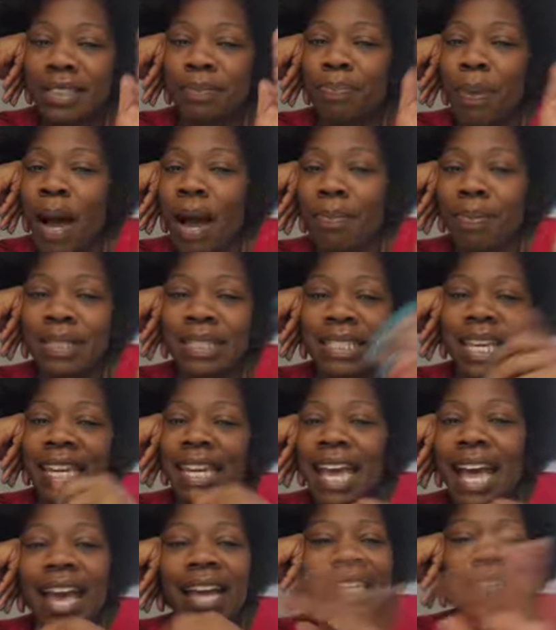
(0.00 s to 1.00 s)
poppings they
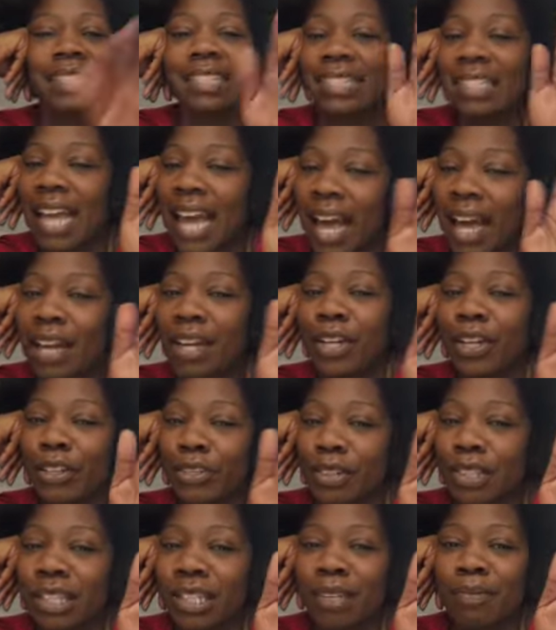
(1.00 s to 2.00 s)
got did not
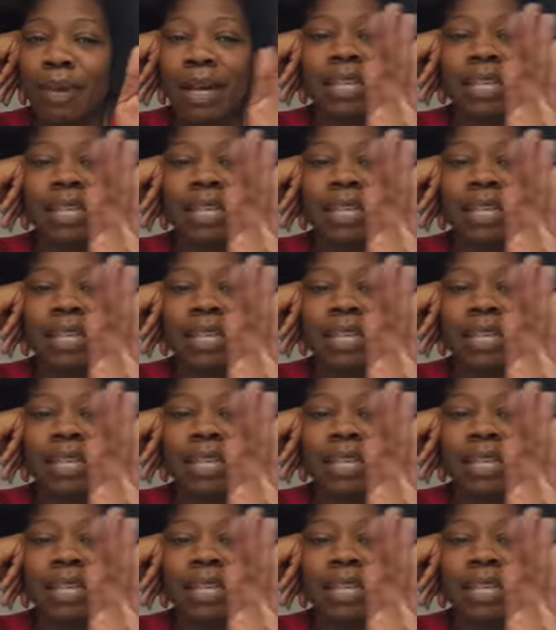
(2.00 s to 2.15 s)
hurt them.